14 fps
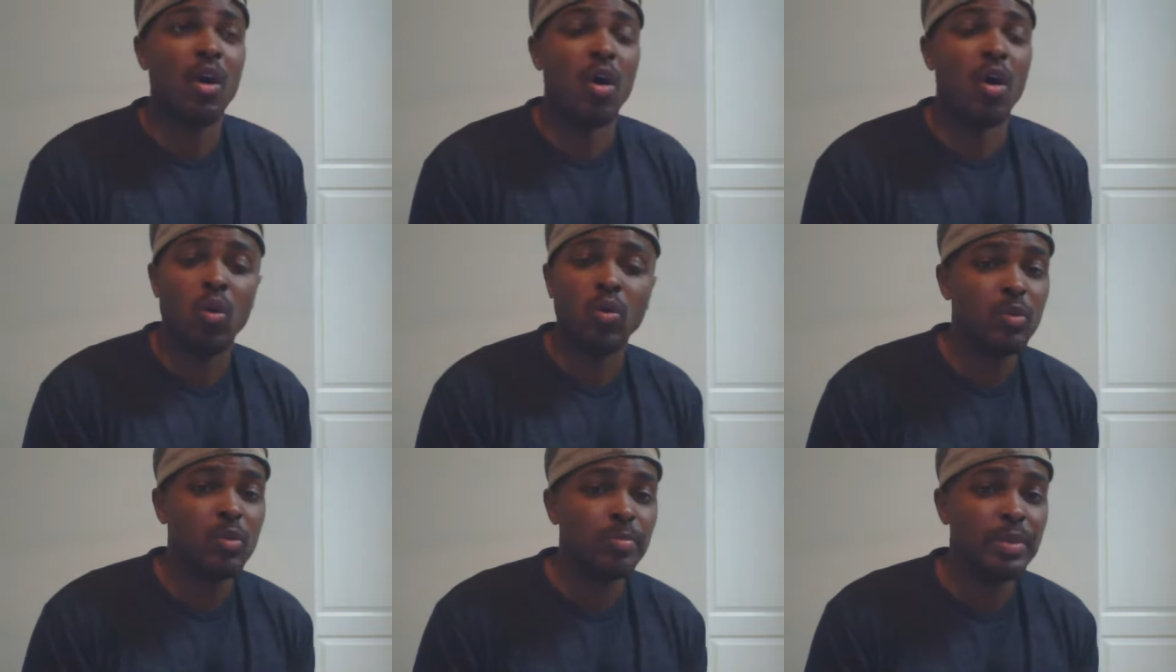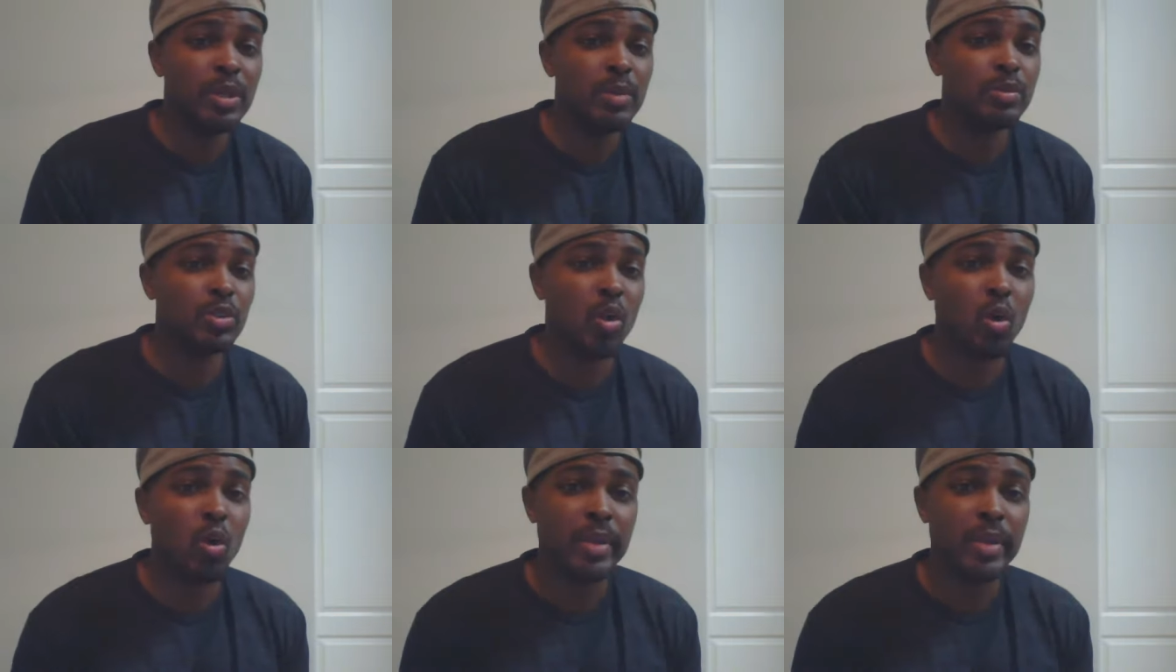Oh, them people
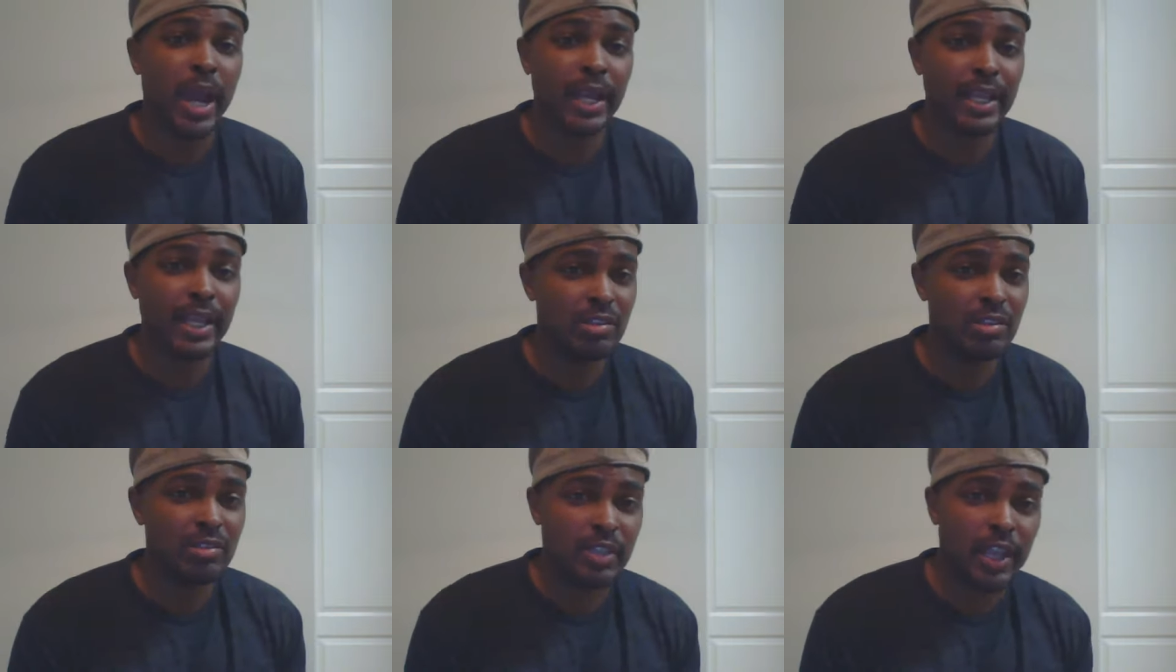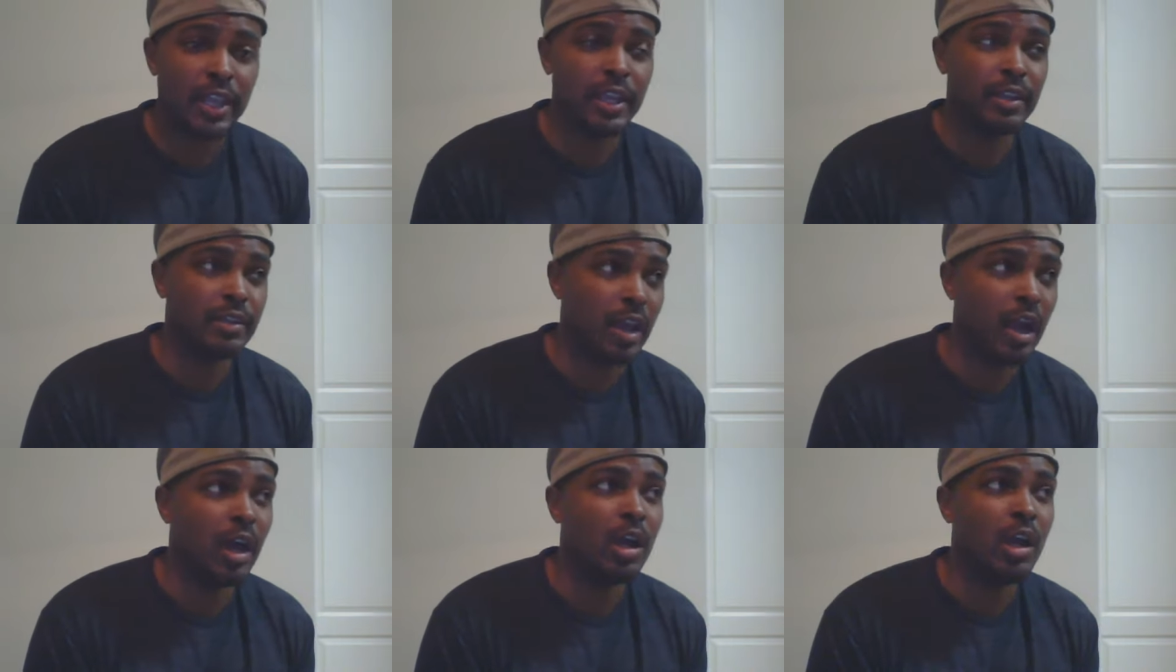told me I can't say it
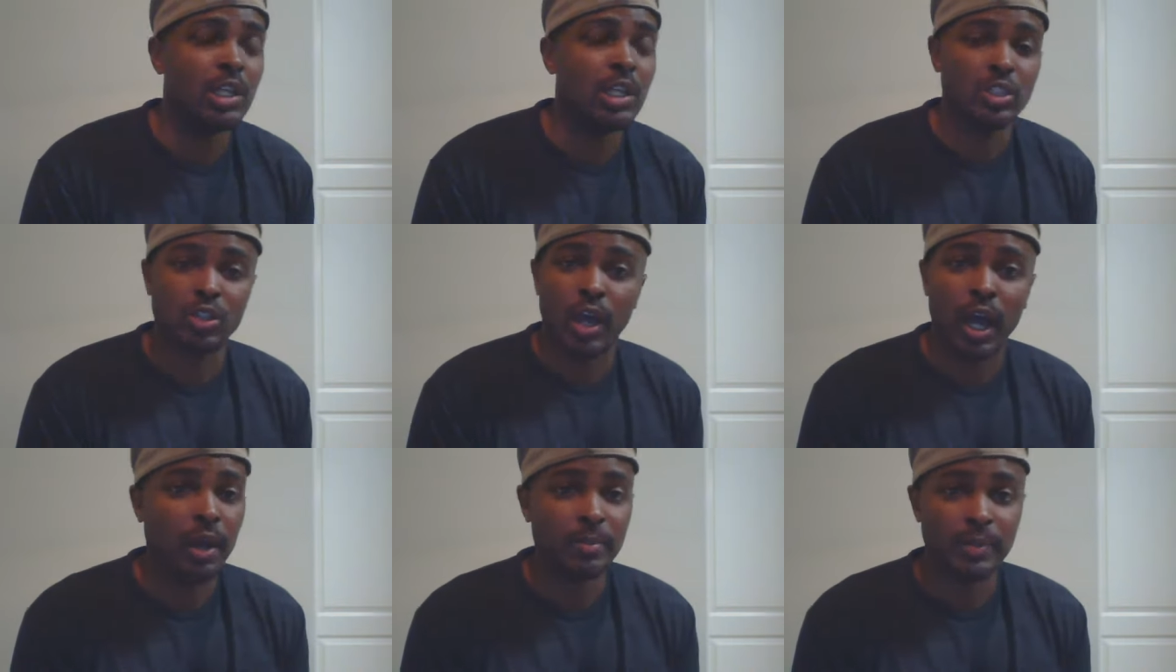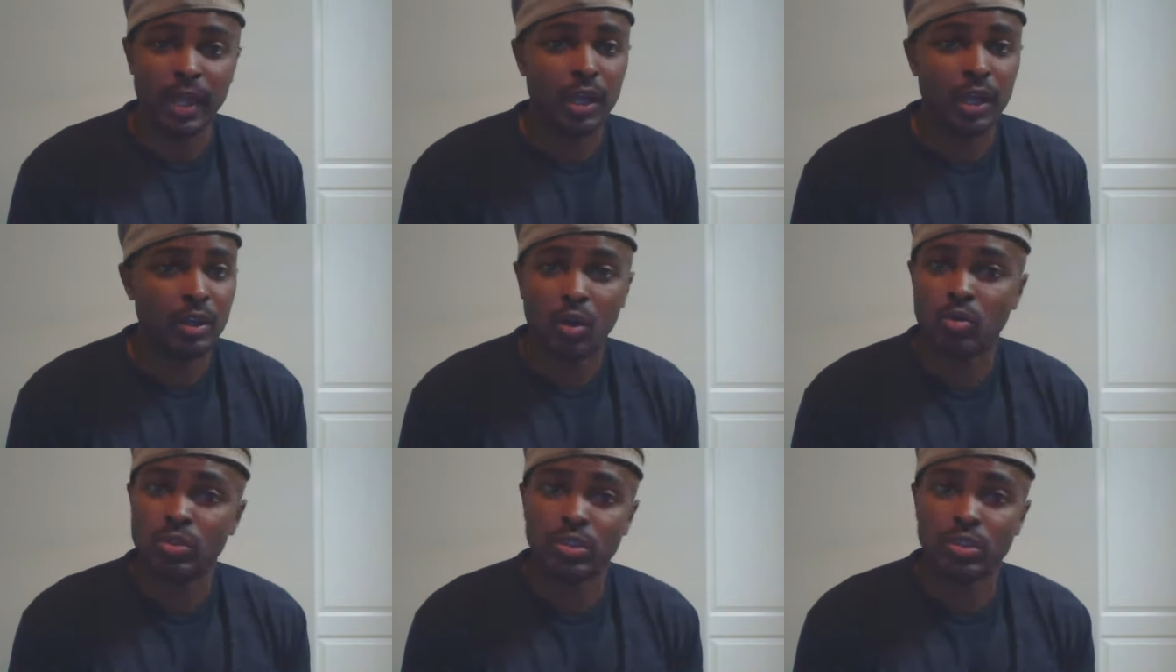now, so I'm not
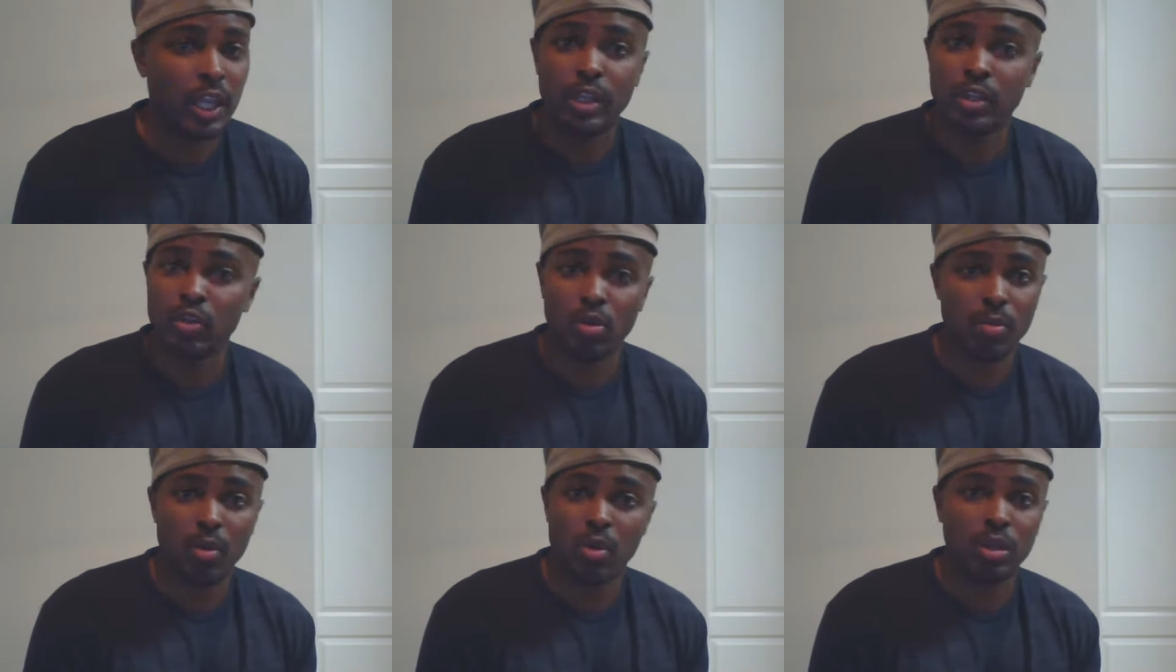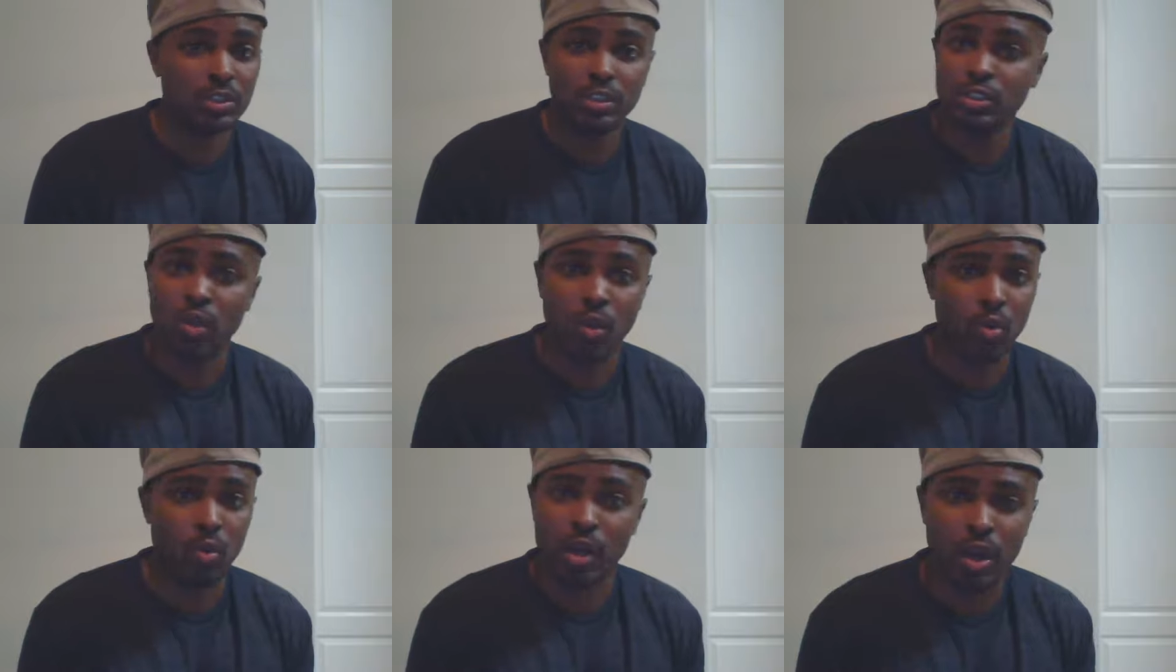gonna say it no more because it's
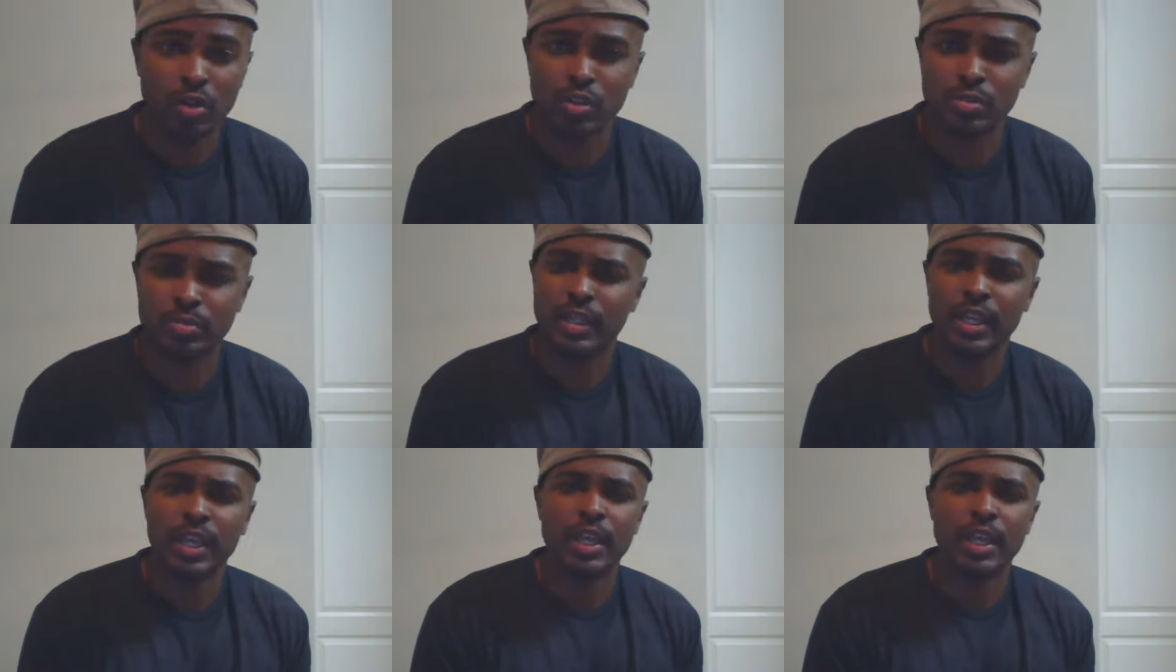gonna cost me.